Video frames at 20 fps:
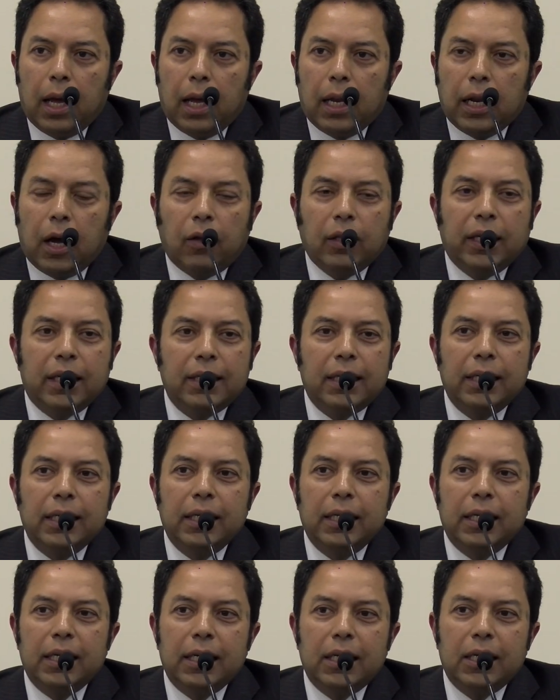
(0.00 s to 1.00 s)
Now there's a
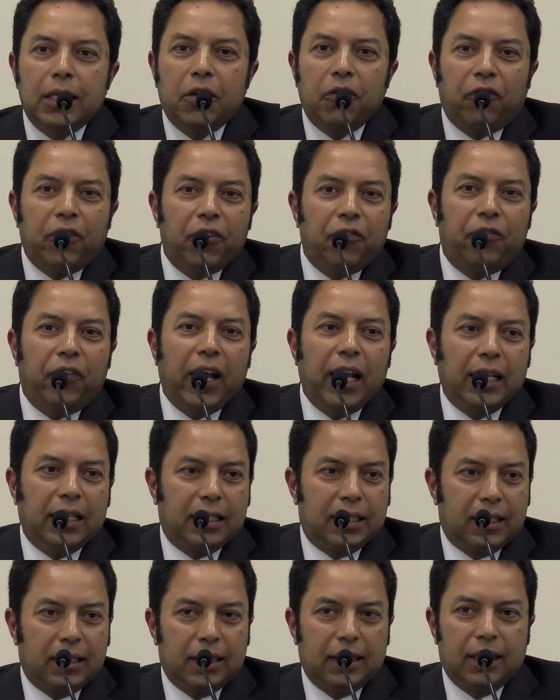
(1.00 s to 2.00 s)
different
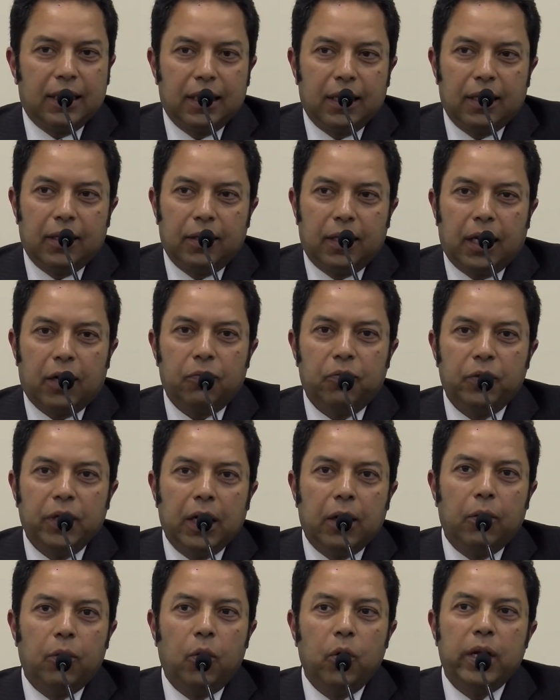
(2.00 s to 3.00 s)
face that we
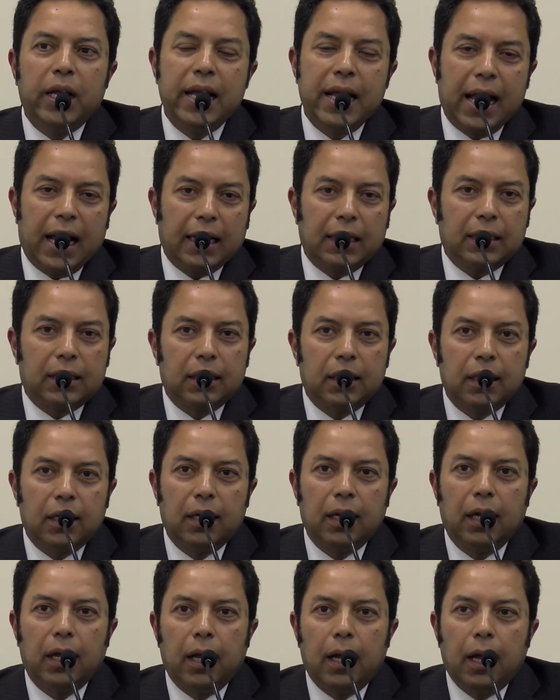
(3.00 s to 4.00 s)
are looking at.
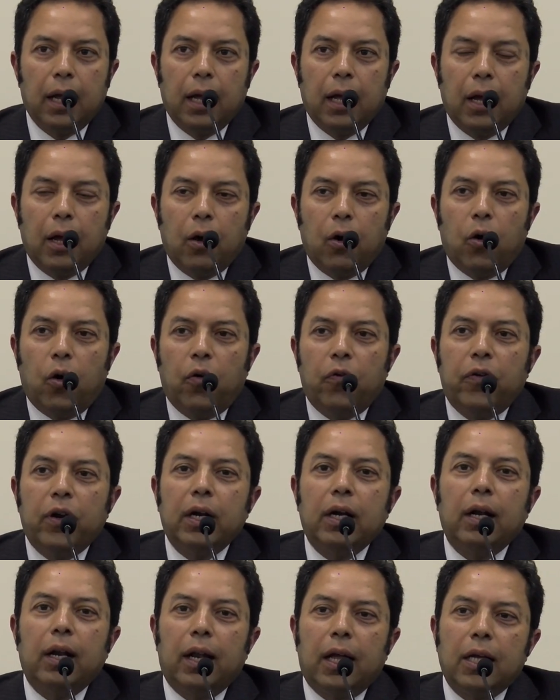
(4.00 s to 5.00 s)

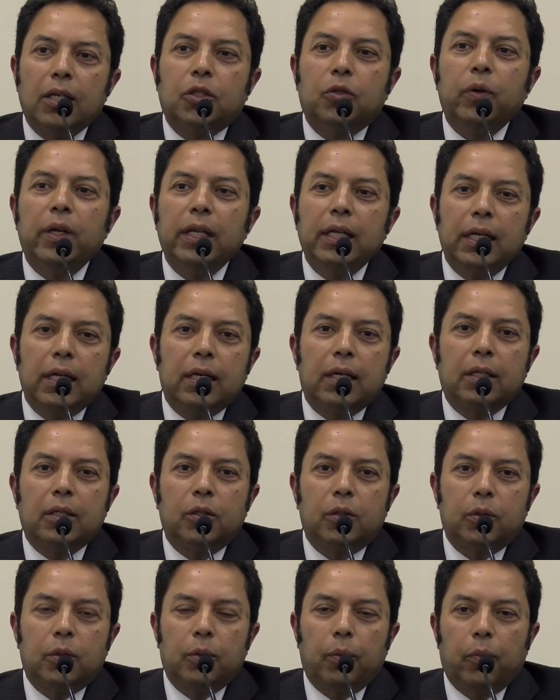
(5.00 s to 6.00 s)
Over last 20
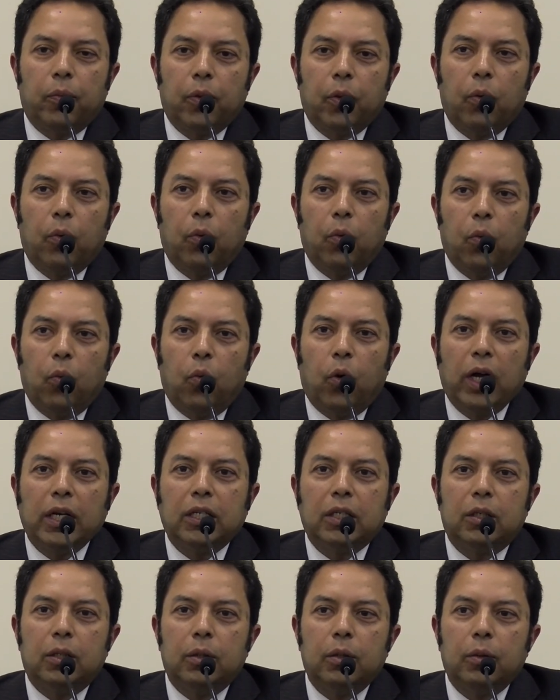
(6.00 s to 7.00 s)
years,
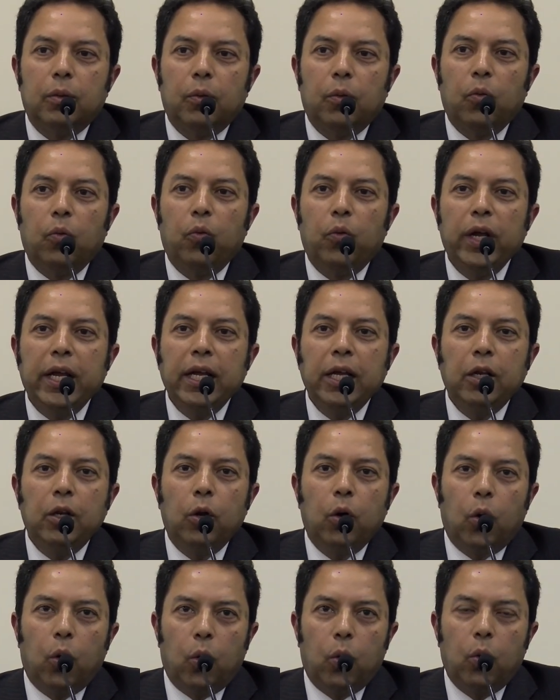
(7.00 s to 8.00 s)
what we
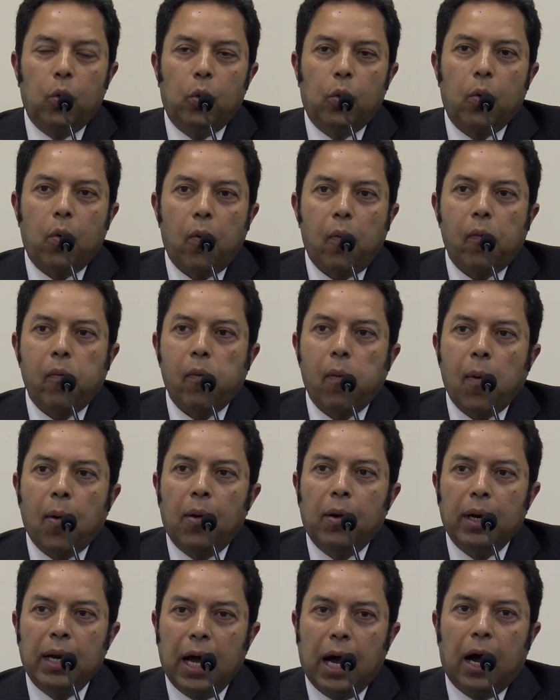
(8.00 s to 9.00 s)
know
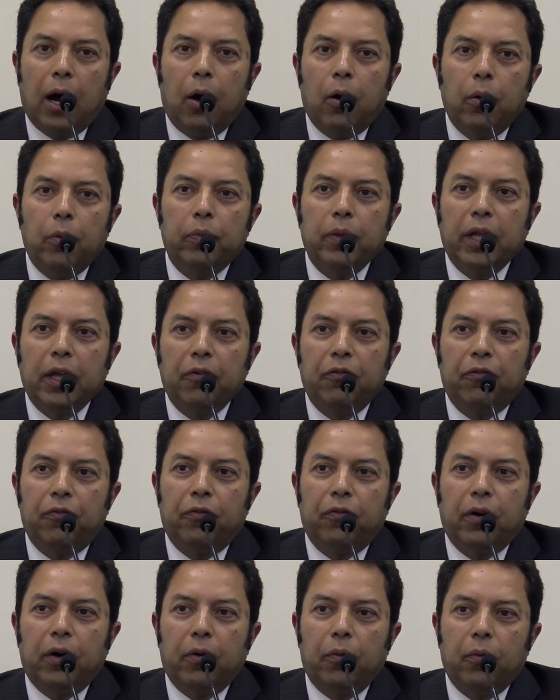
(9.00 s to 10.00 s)
now, if
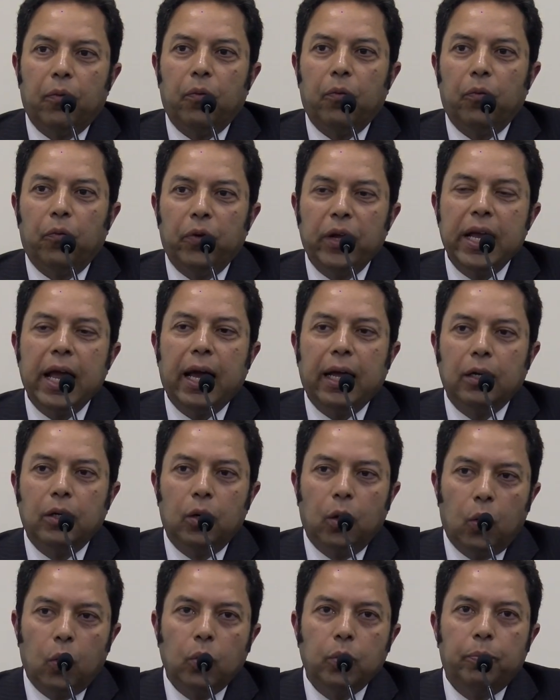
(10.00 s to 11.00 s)
we had
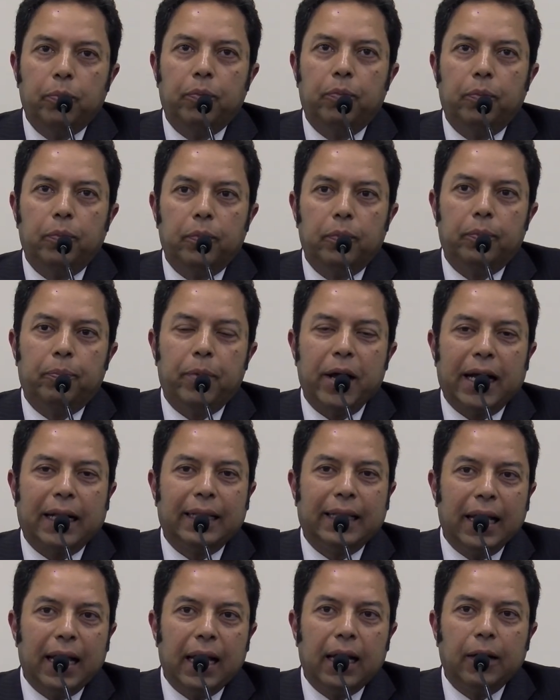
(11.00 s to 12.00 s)
known
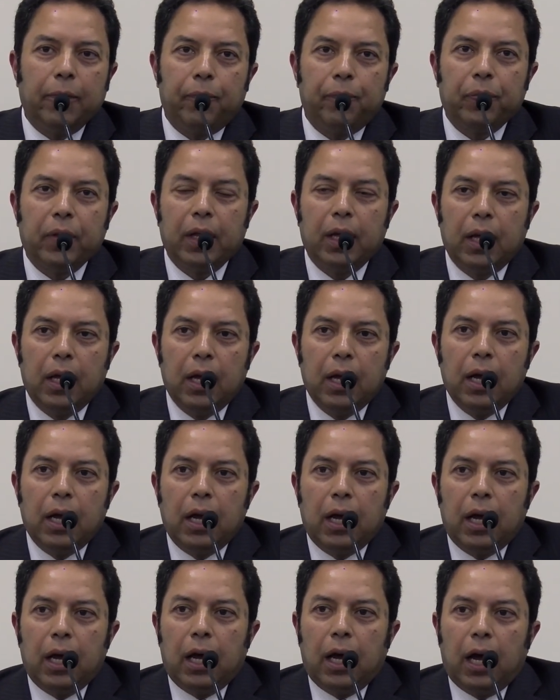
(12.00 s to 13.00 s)
back then,
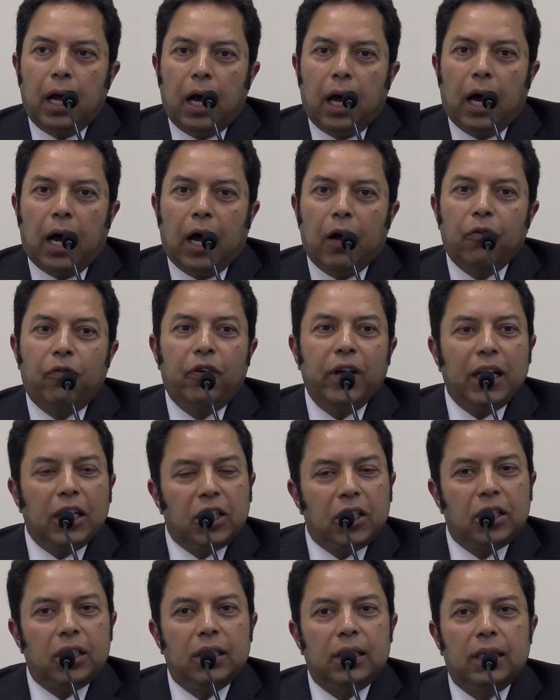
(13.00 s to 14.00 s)
I wish
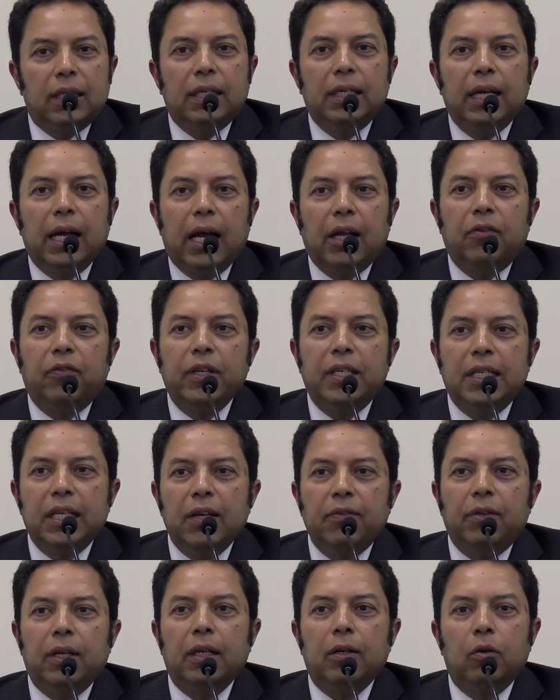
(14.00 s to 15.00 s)
he had received a